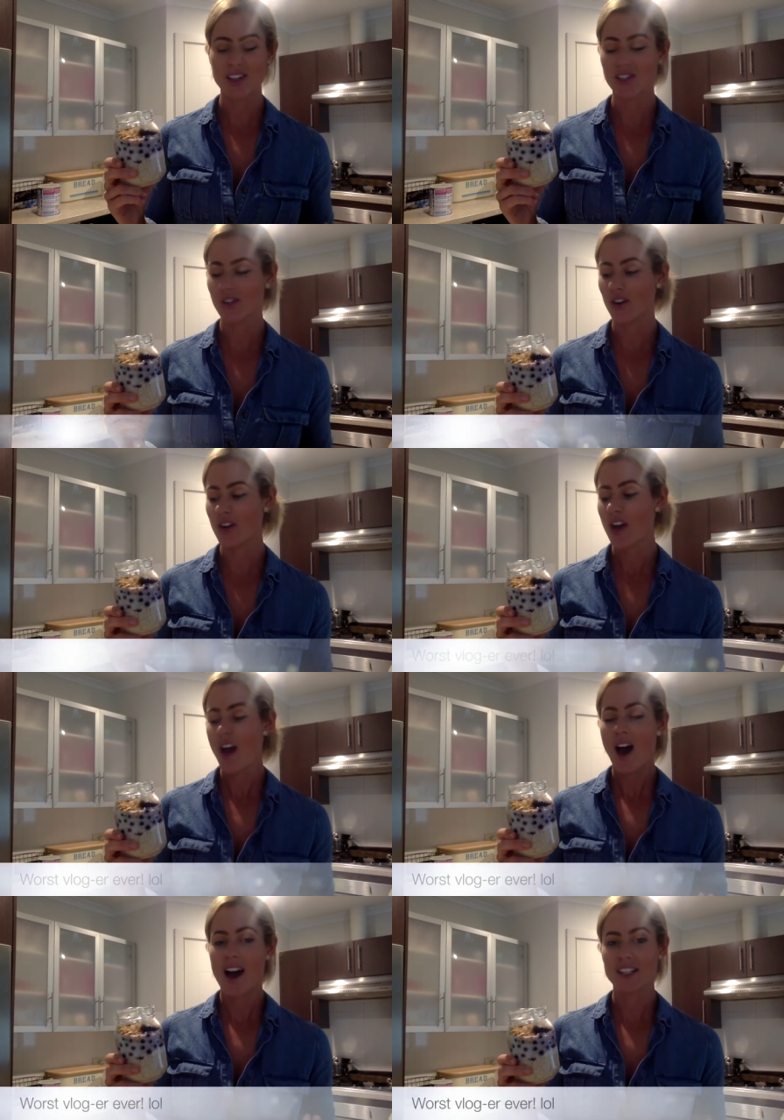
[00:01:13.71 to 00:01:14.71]
So
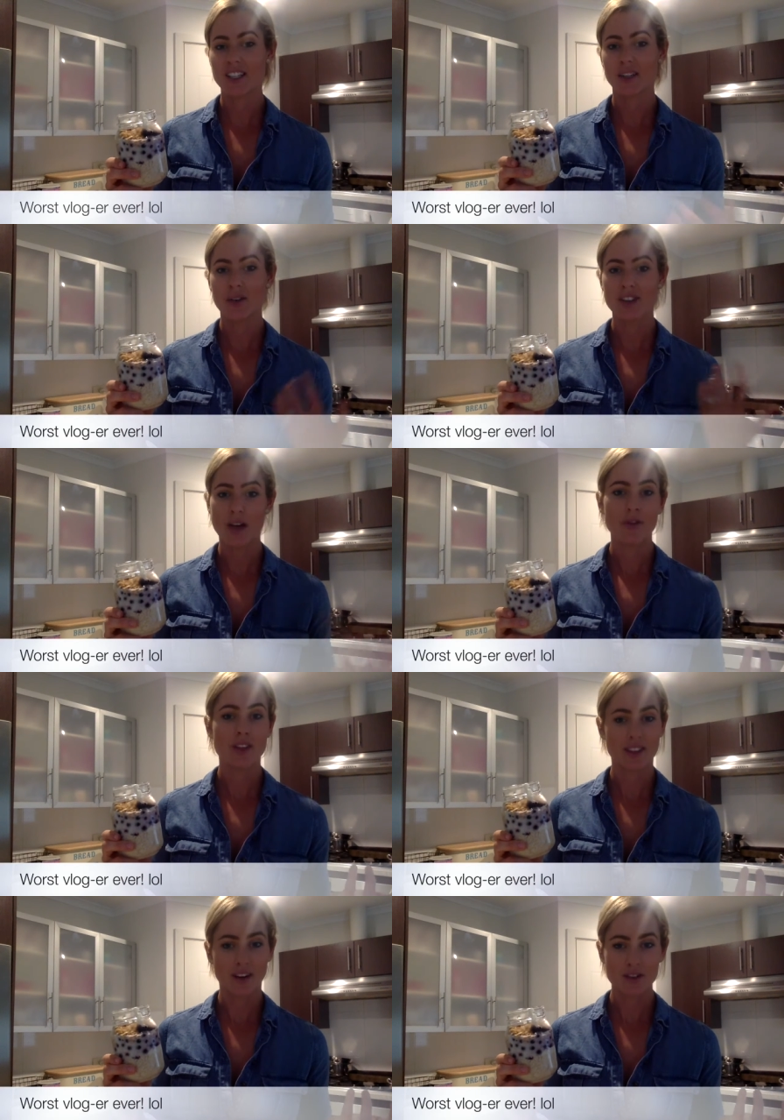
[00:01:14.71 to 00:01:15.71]
I did lose
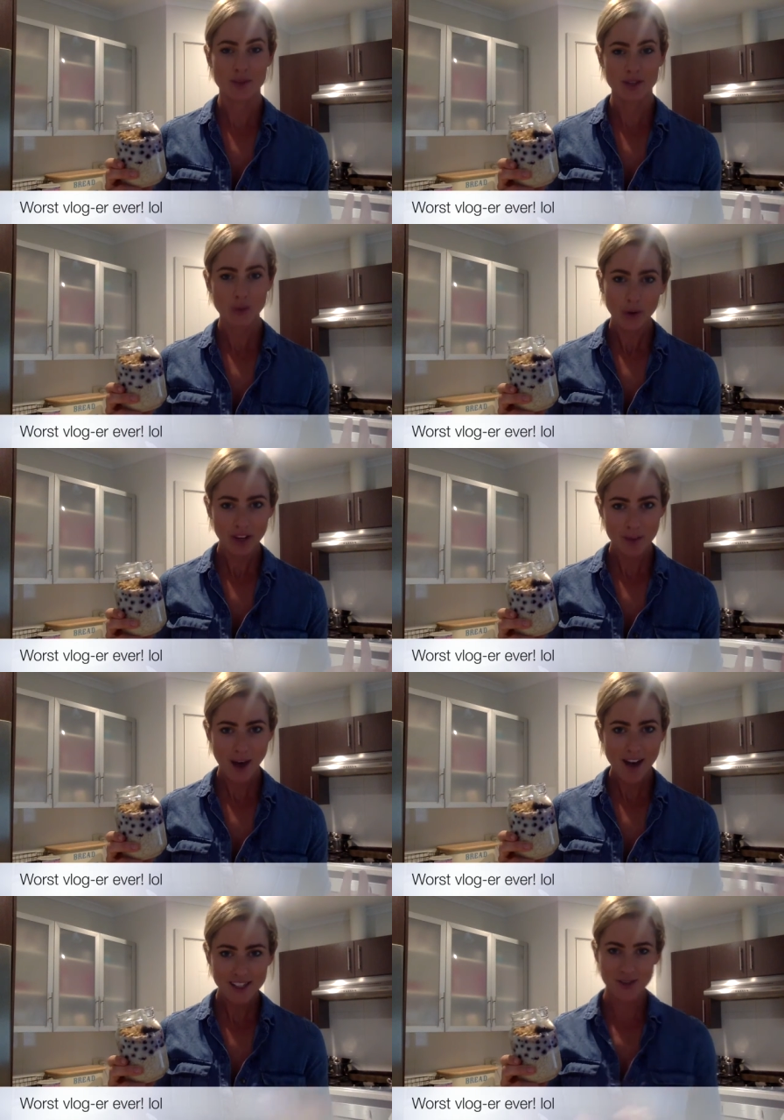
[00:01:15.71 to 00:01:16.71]
everything that I've just been talking
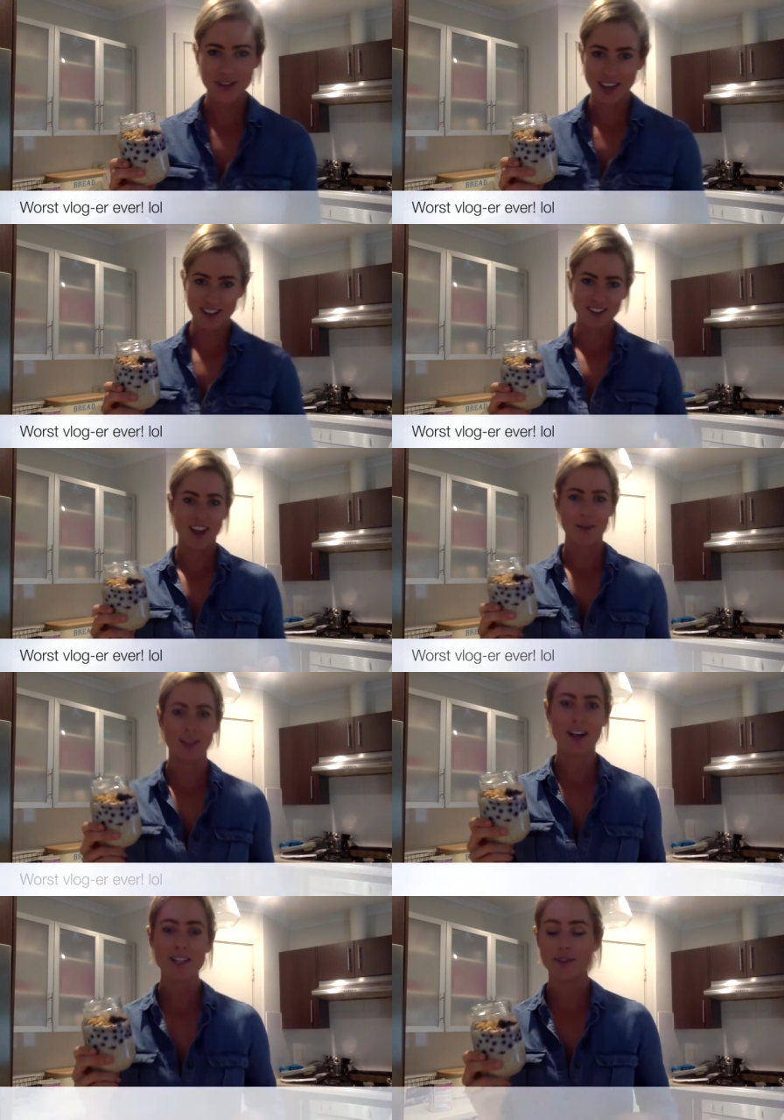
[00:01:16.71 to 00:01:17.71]
about. So again, like my
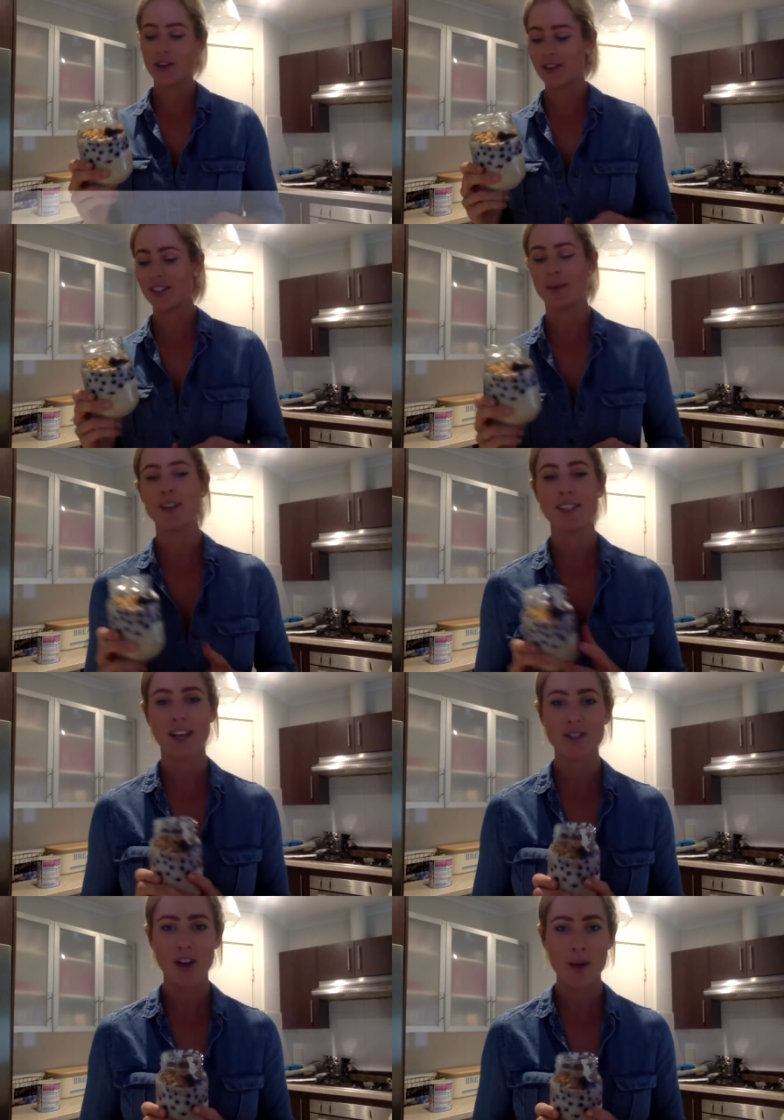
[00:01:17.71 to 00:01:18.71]
last video, this is my
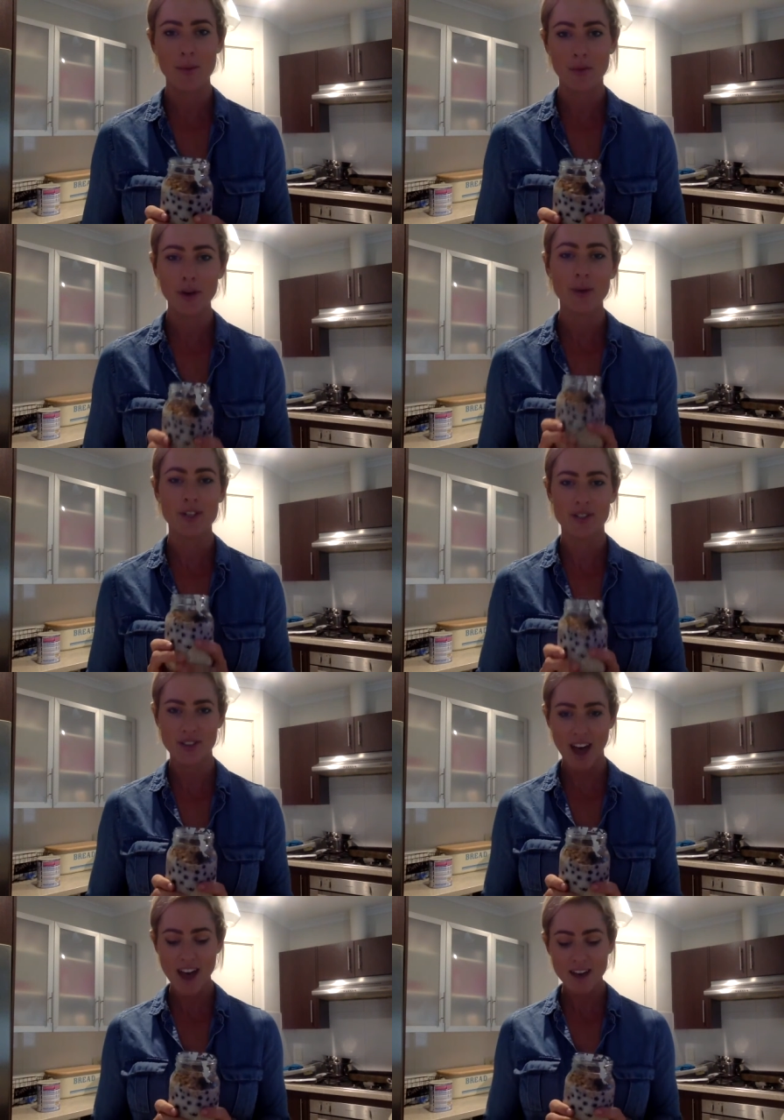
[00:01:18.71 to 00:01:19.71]
second time through, which is
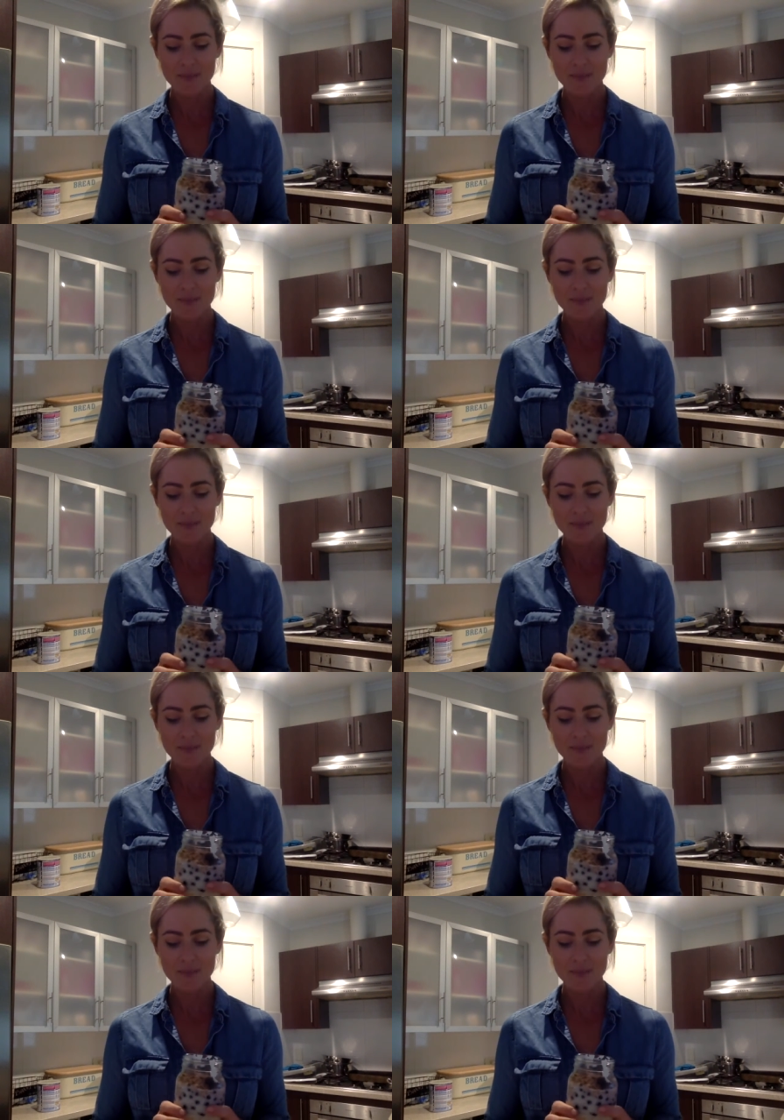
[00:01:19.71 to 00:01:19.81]
okay.